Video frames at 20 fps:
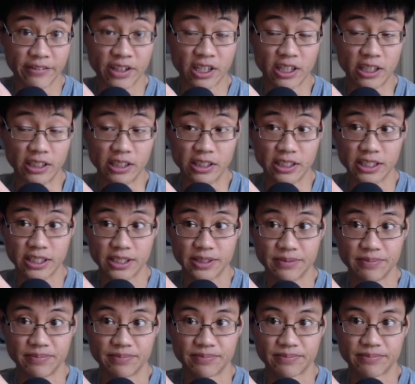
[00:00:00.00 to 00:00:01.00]
cards.
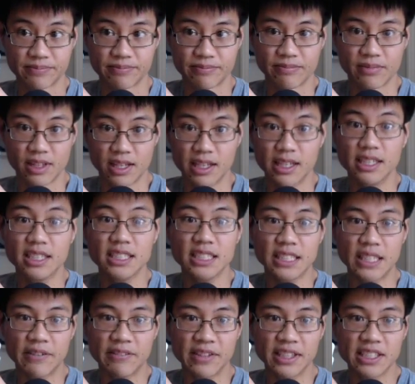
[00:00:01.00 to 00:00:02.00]

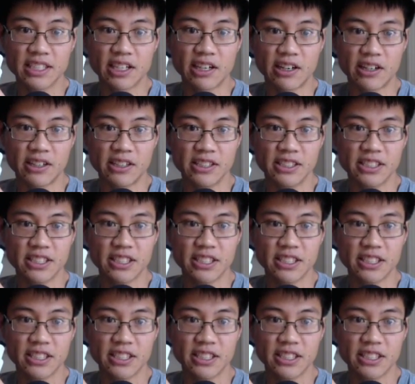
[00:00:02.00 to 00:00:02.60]
Some of these cards